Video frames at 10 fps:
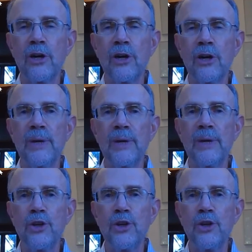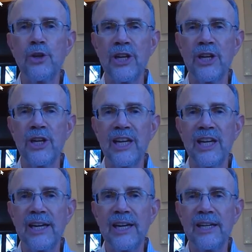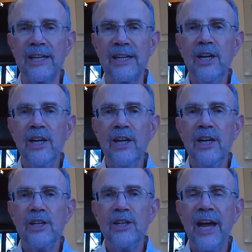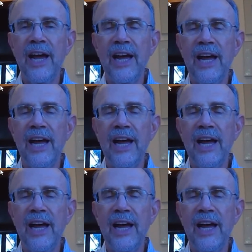this latter term being used to indicate